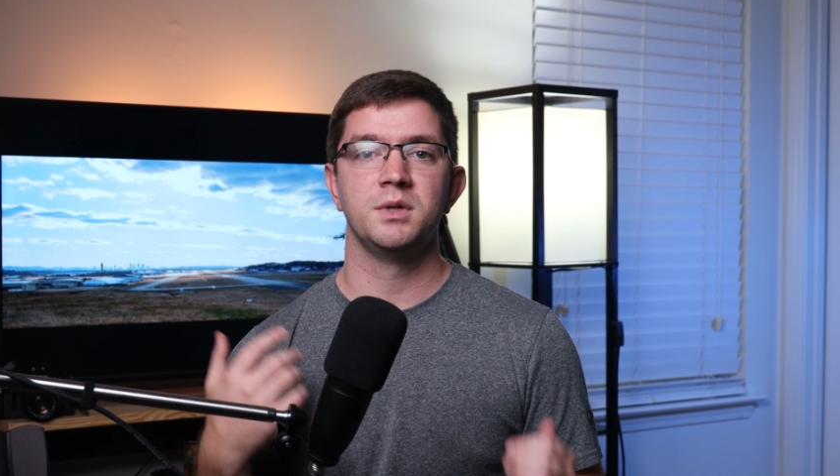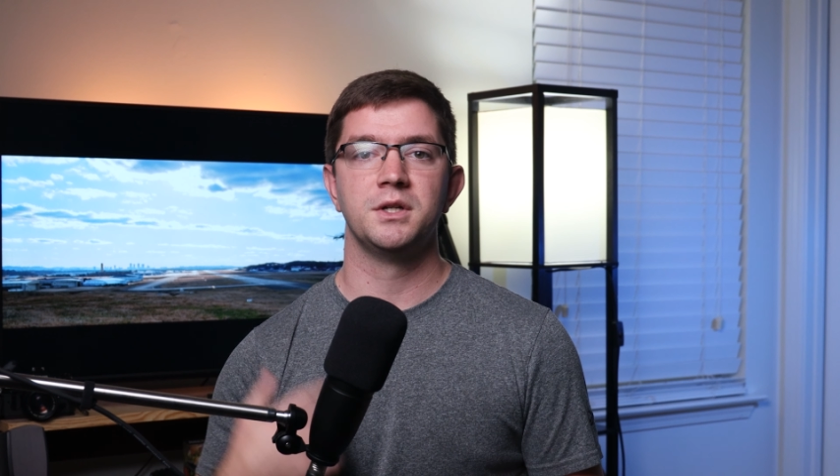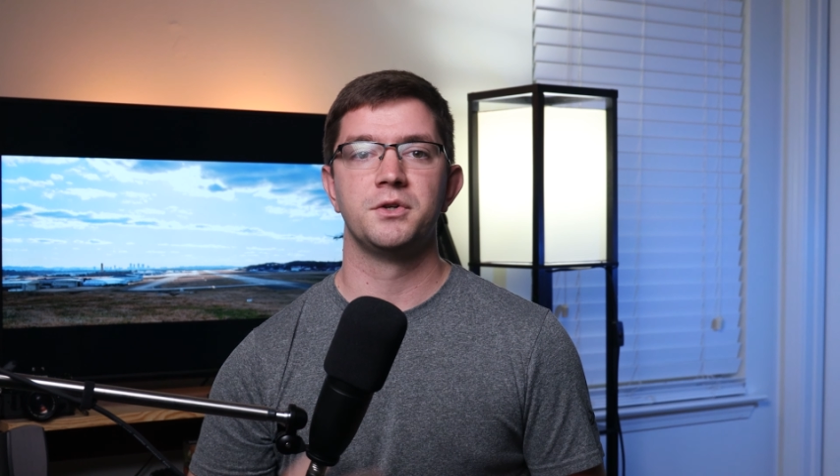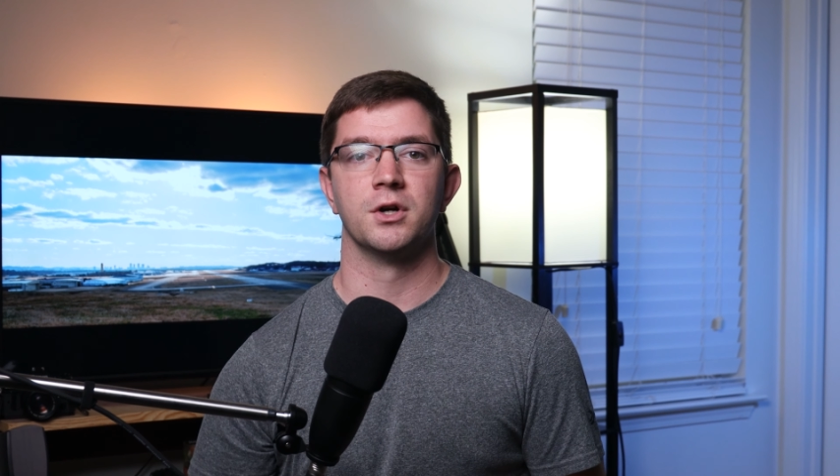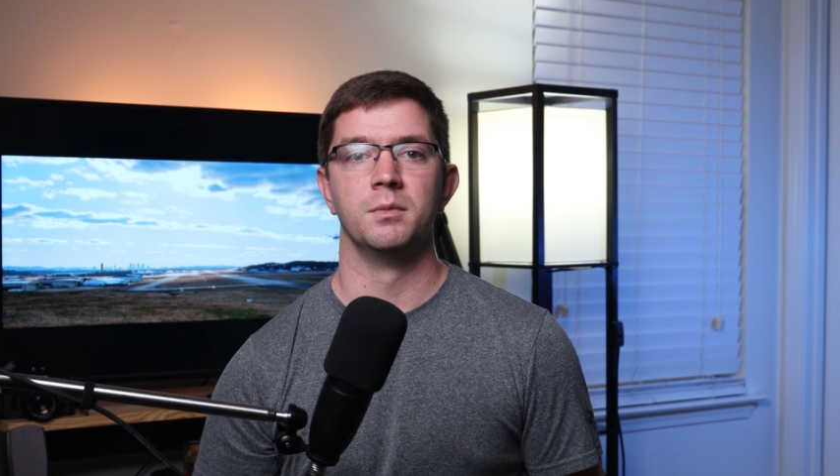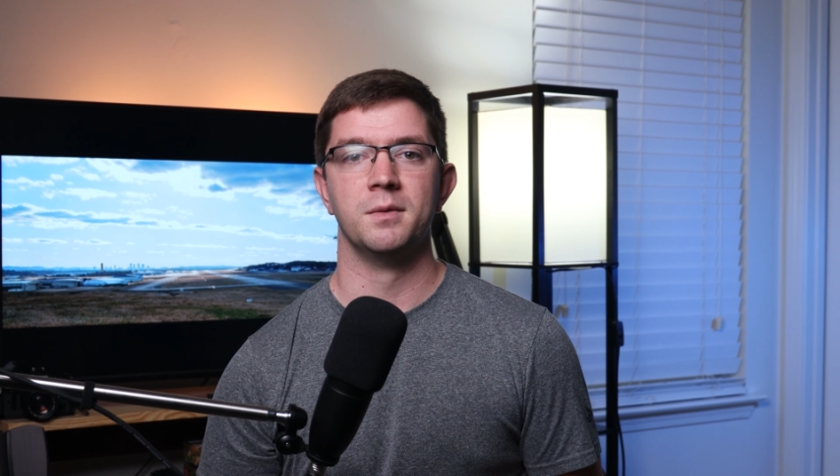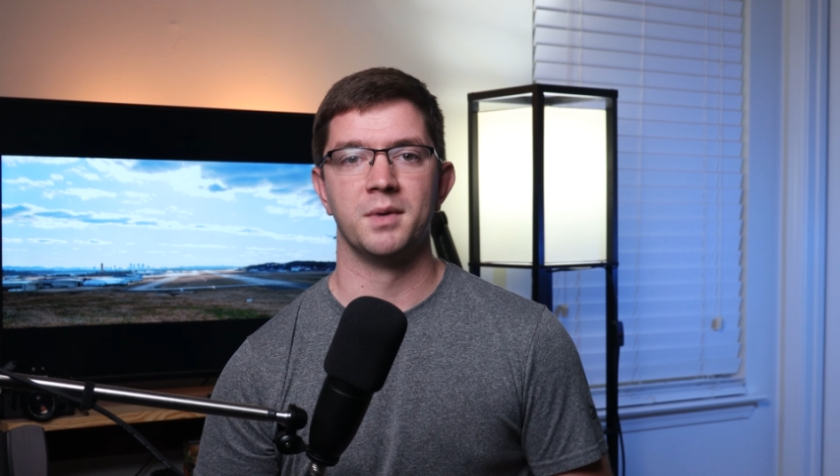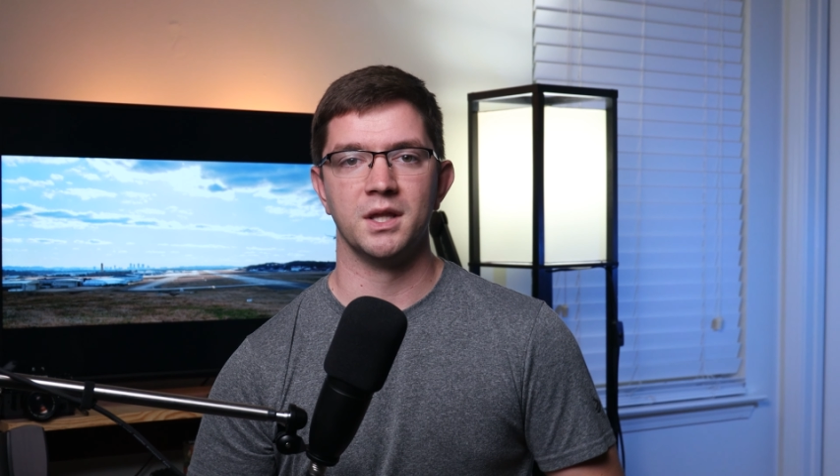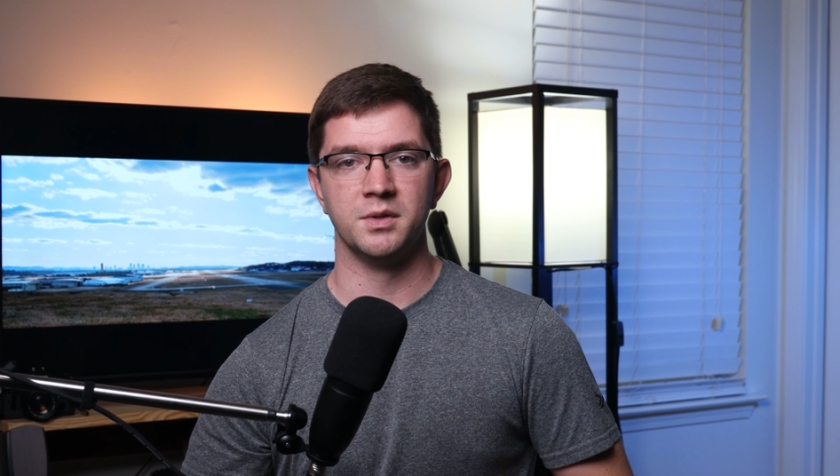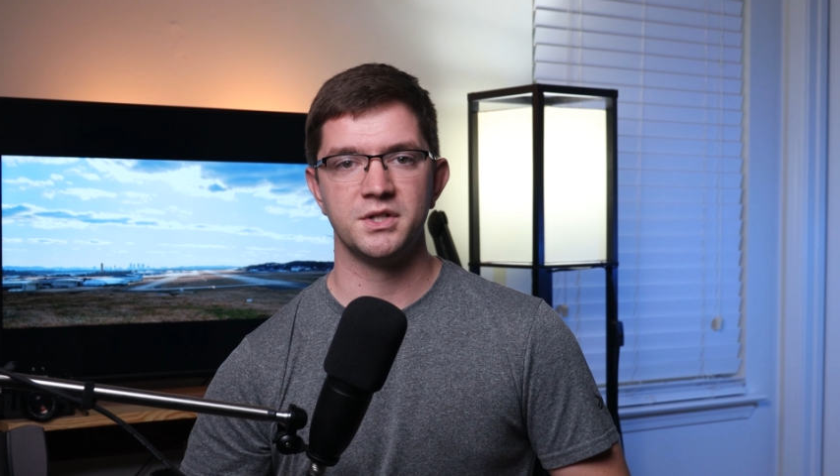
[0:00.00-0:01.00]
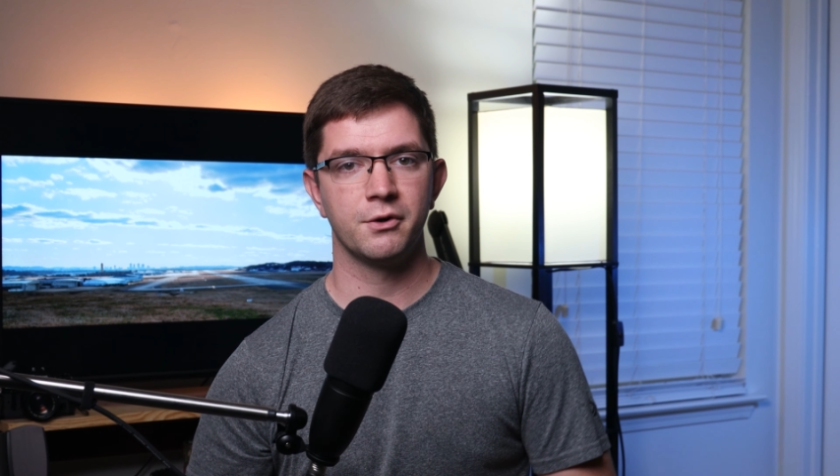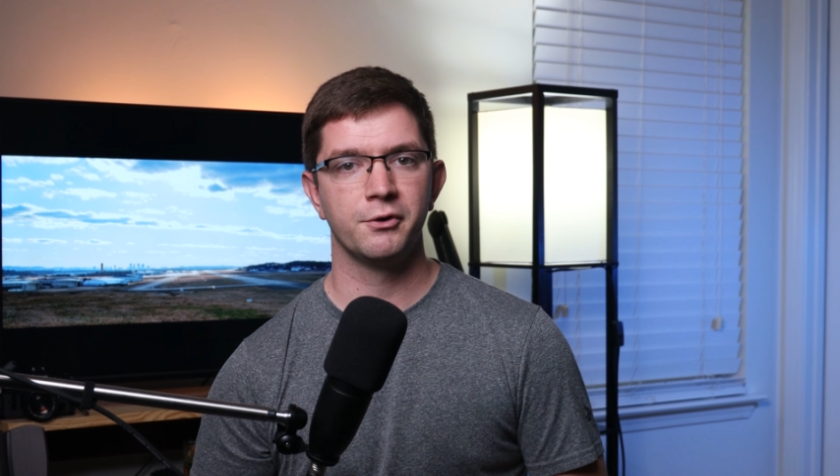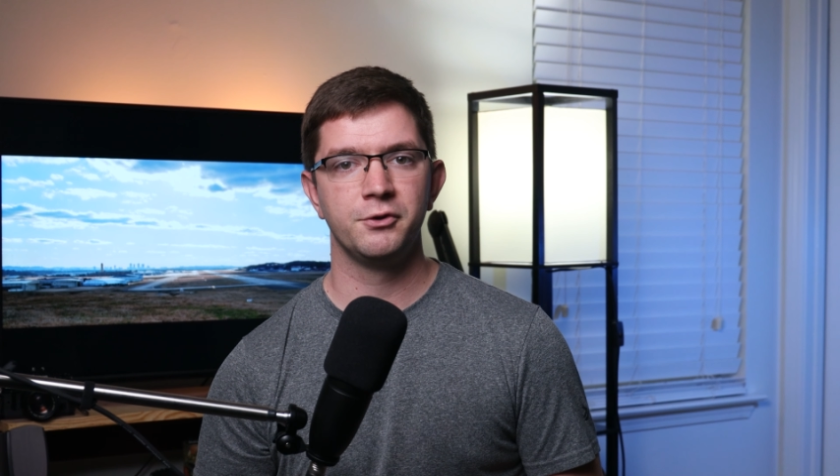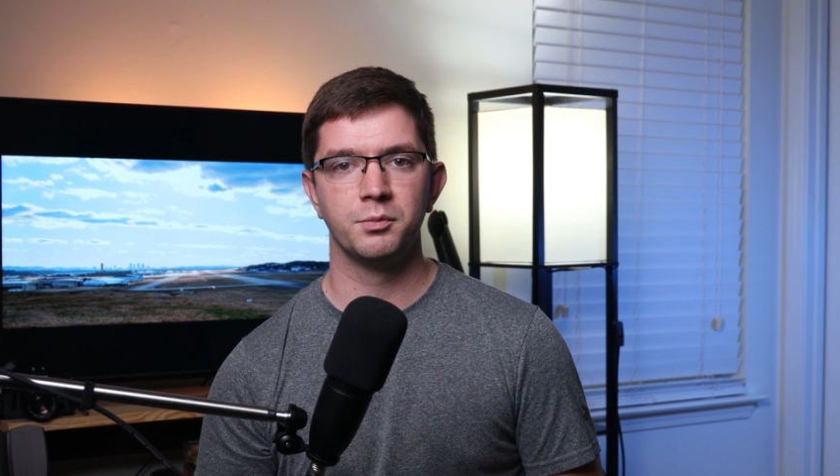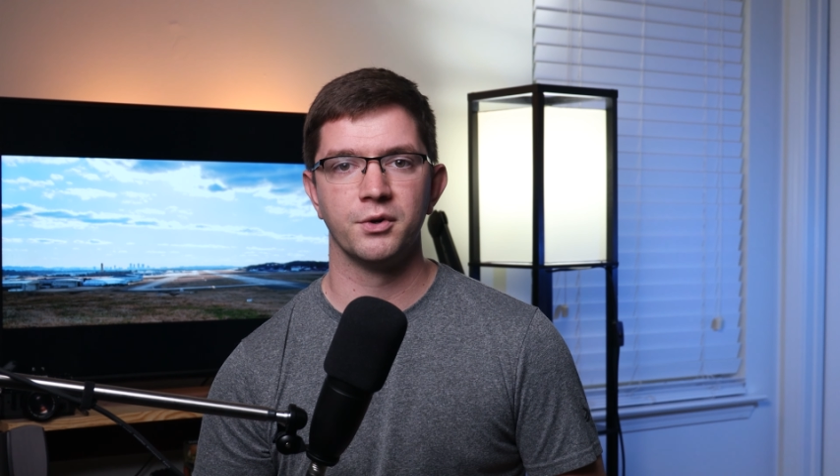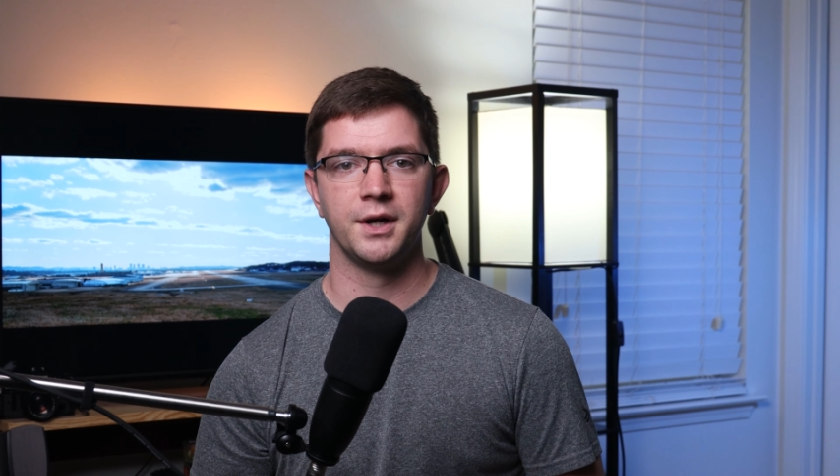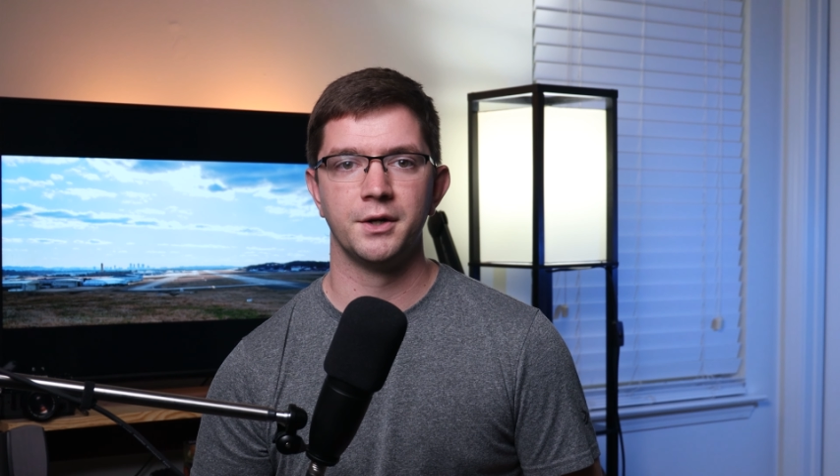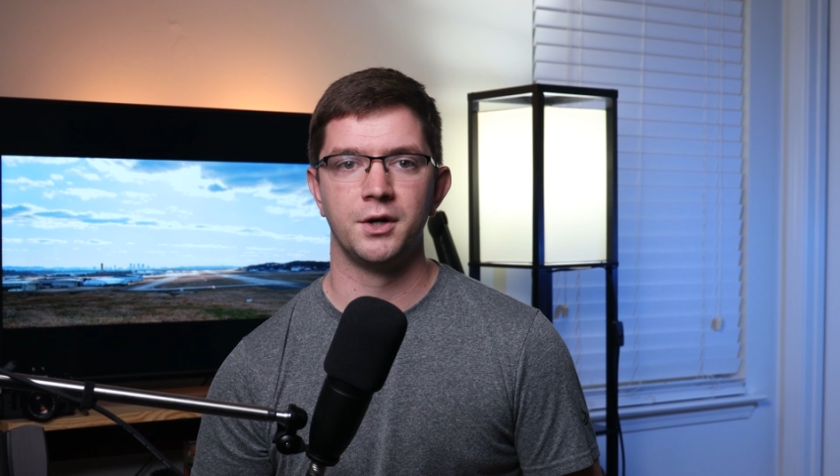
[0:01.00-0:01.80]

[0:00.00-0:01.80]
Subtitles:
be determined by the material you printed